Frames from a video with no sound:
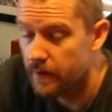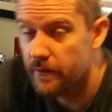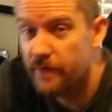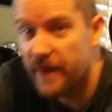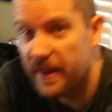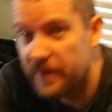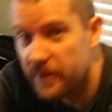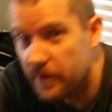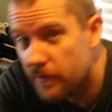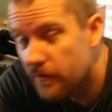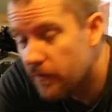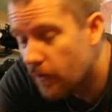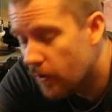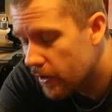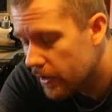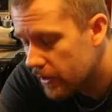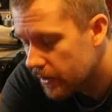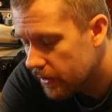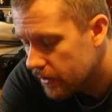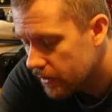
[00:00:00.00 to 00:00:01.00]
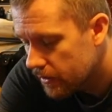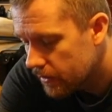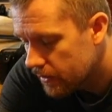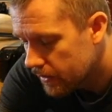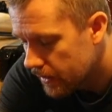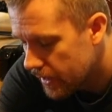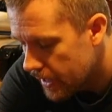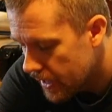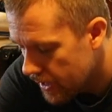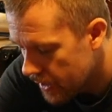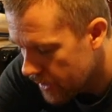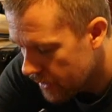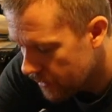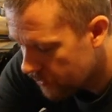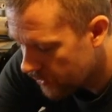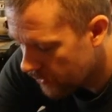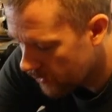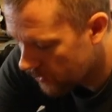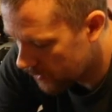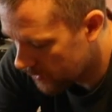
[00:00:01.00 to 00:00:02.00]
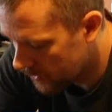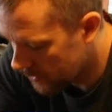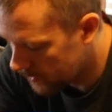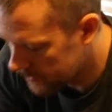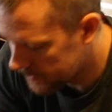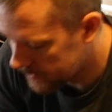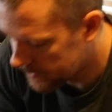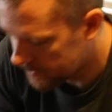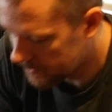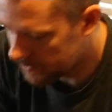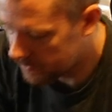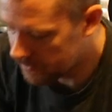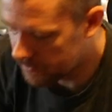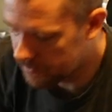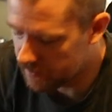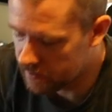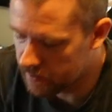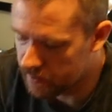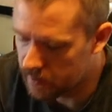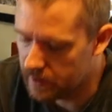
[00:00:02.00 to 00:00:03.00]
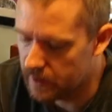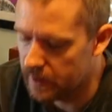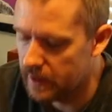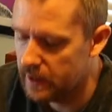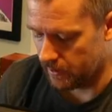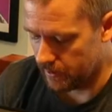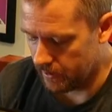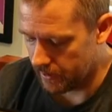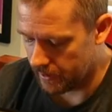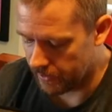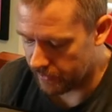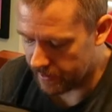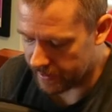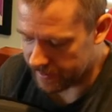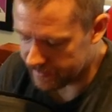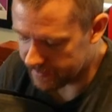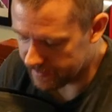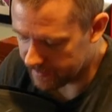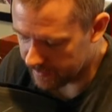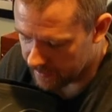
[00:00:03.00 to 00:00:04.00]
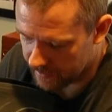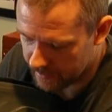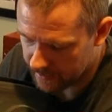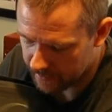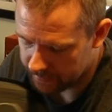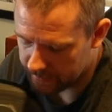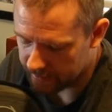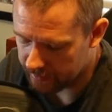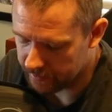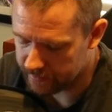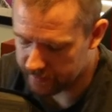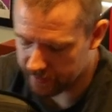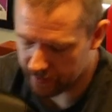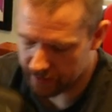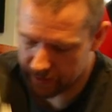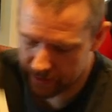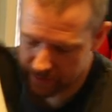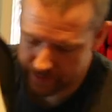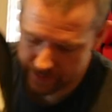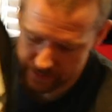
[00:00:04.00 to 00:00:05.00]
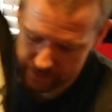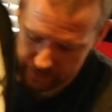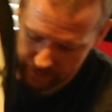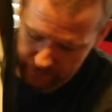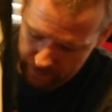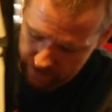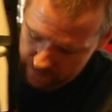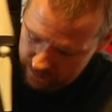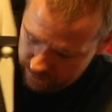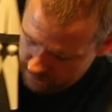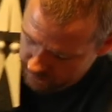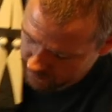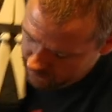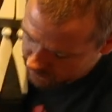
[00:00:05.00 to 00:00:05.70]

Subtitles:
Phantom 4 Pro goes. Here you can see that it has a little